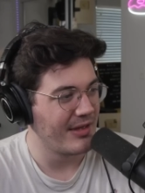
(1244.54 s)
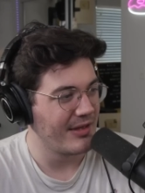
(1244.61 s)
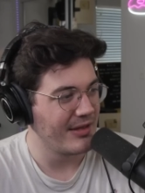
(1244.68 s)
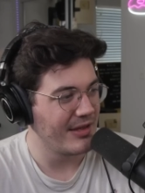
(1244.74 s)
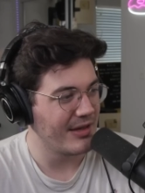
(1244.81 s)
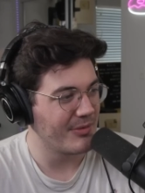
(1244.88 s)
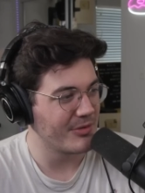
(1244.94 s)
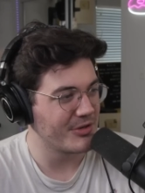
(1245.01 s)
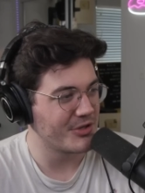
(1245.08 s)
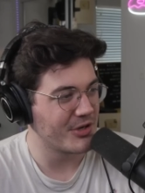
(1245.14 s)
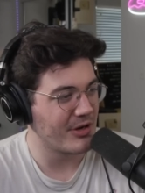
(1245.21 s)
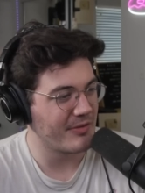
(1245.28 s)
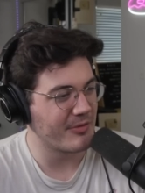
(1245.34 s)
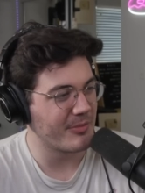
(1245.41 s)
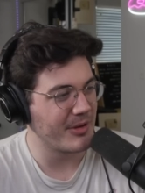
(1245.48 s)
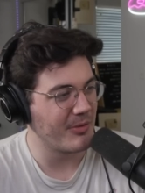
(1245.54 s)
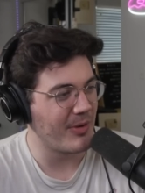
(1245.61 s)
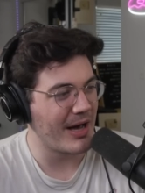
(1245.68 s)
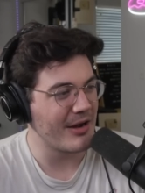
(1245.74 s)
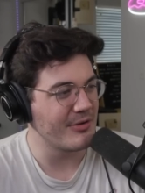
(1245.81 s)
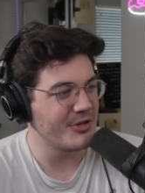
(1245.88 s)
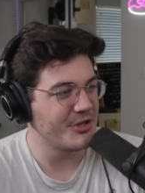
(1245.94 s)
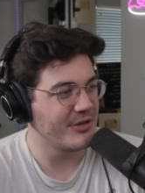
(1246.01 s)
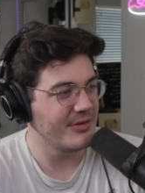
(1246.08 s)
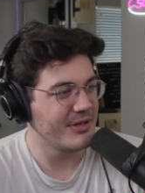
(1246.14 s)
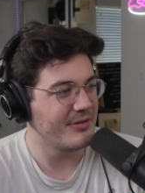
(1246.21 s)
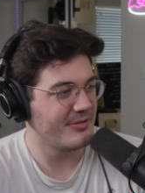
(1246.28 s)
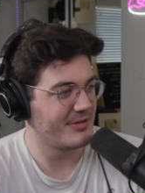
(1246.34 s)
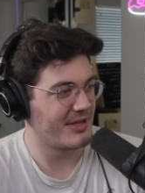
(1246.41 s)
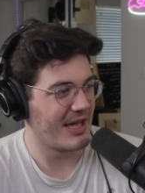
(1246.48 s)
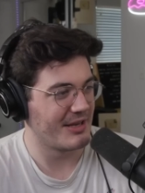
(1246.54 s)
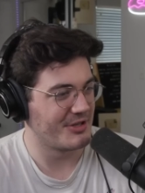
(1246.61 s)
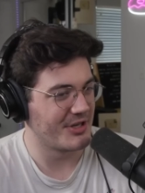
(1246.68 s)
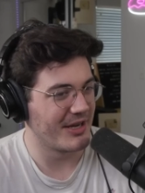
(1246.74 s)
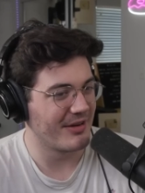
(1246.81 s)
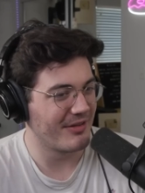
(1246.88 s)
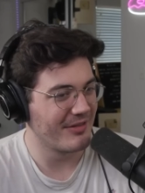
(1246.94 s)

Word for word: Yeah, it wouldn't show up for me. Why don't you use that channel?